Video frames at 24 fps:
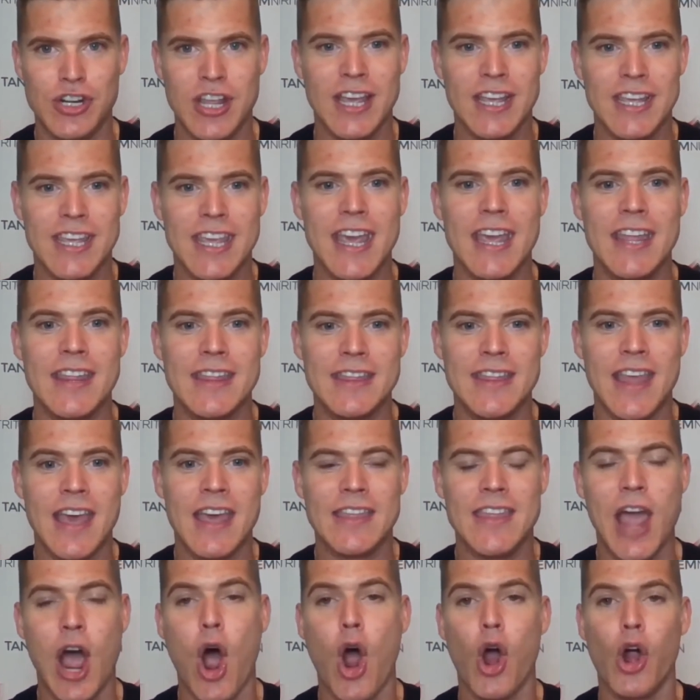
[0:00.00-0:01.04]
Again,
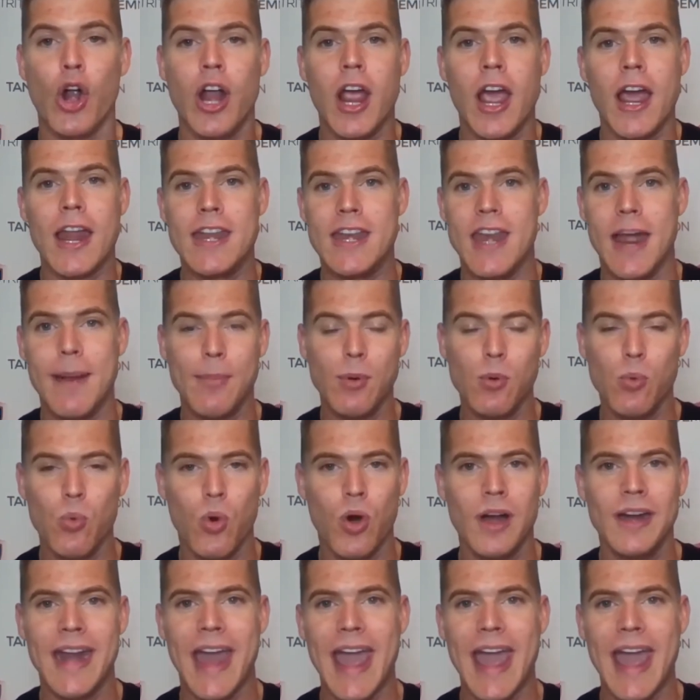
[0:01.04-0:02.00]
they are: number one,